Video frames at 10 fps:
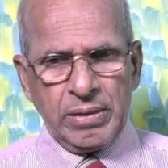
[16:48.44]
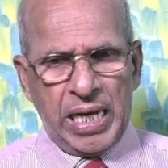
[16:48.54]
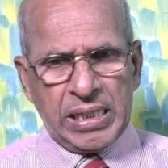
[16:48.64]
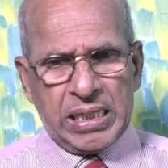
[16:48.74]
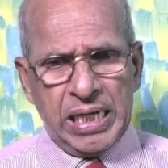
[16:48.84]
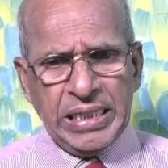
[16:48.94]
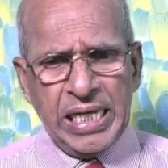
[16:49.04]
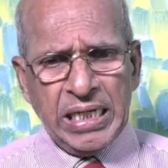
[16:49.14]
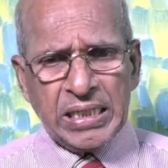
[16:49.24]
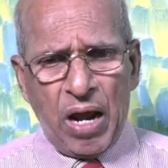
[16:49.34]
The
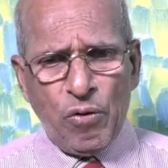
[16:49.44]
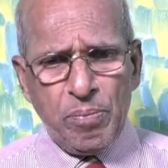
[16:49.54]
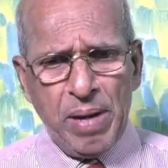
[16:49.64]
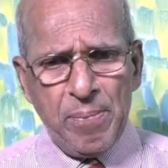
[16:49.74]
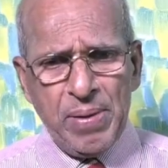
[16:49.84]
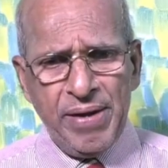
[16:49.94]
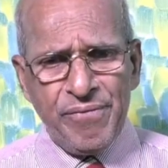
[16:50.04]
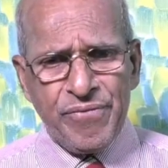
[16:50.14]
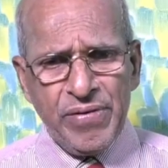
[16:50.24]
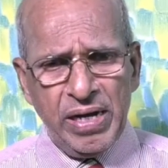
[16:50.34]
clinging crowd may
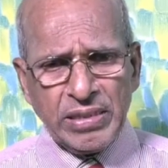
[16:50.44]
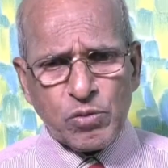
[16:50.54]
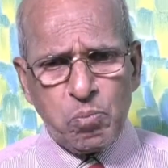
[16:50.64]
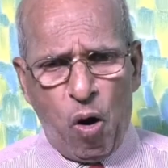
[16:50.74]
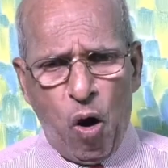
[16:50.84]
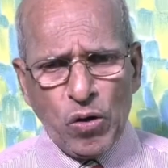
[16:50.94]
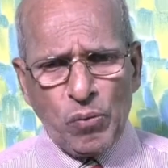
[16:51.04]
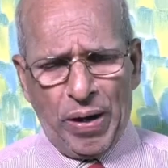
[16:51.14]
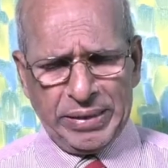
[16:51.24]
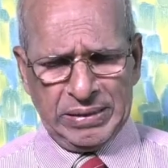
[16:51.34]
be a small
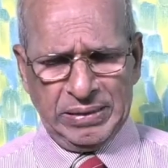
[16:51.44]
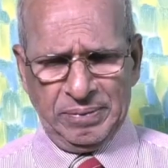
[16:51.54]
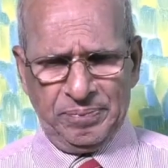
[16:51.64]
one,